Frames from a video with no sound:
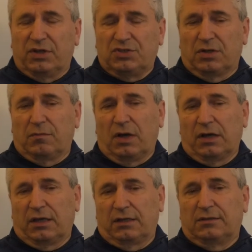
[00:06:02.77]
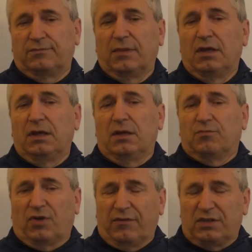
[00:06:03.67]
regional market.
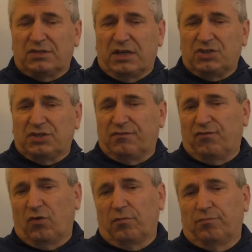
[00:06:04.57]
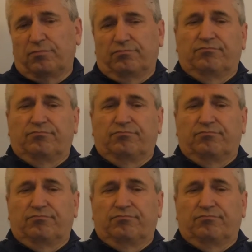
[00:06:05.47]
Privatization for